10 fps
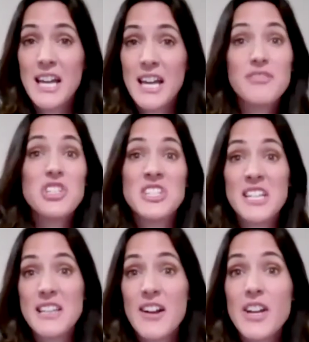kind of just
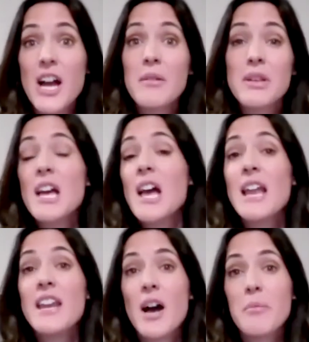sitting there and
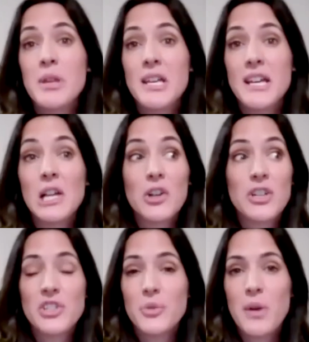not being alerted
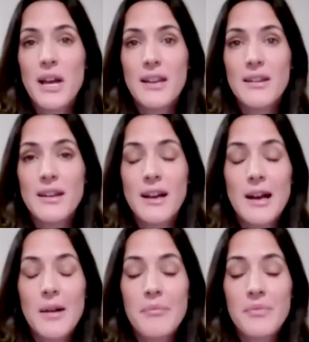to when
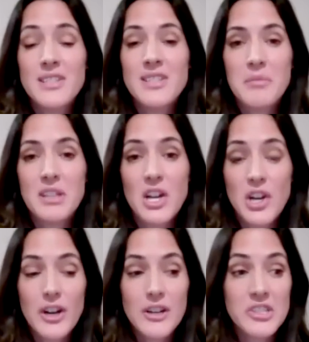something
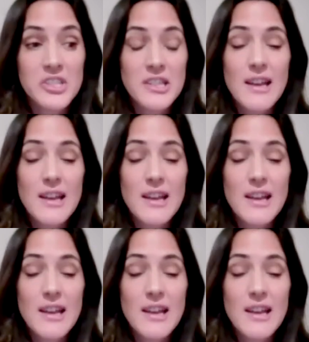occurs.